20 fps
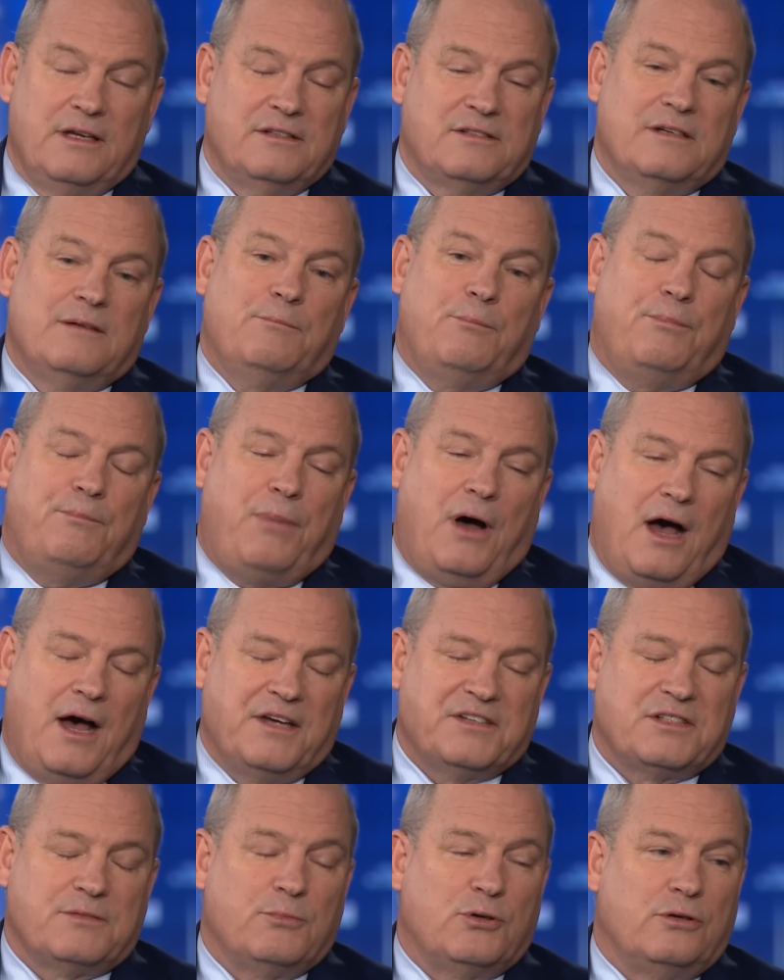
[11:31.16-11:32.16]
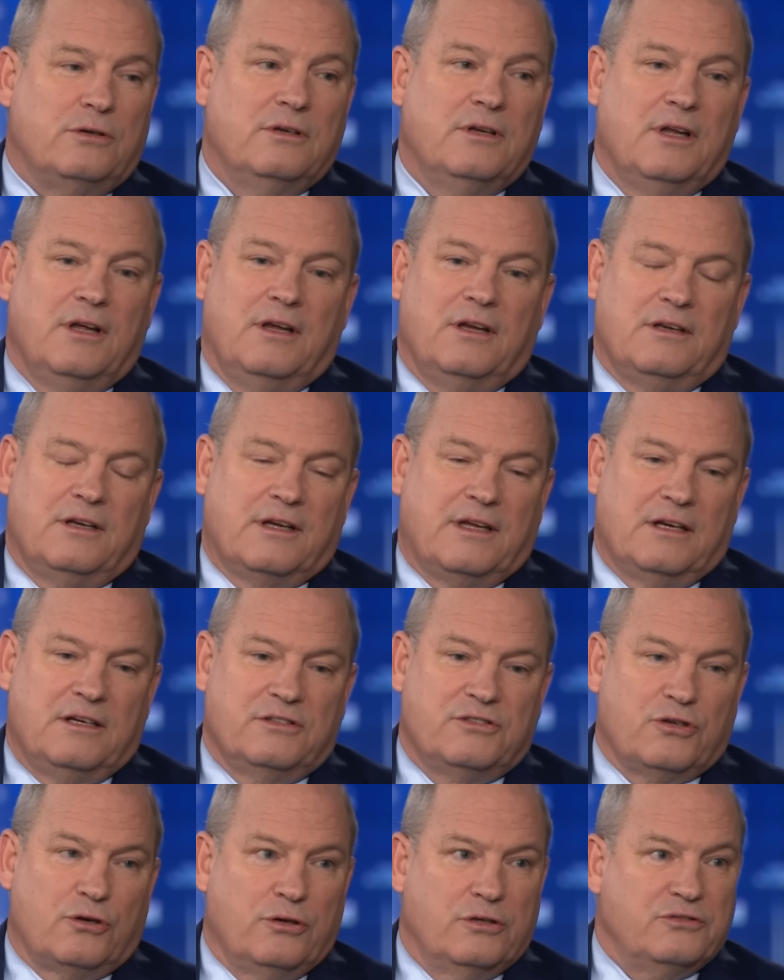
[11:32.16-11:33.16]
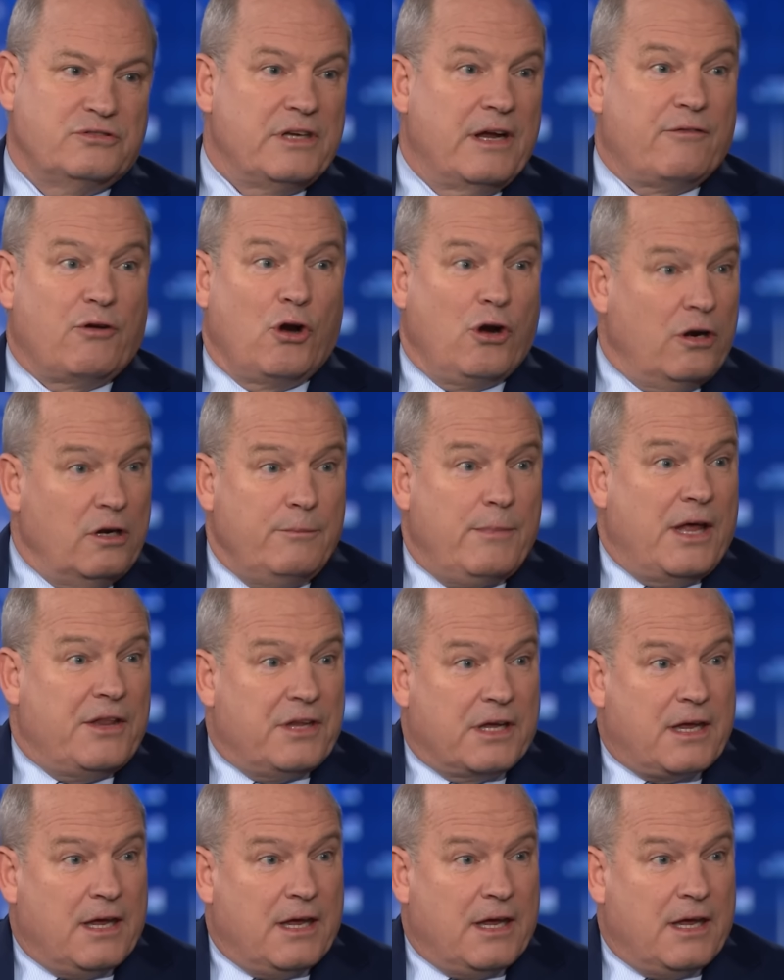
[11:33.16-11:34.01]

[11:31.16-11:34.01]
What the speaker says: it's impossible to get a jury who's never heard about the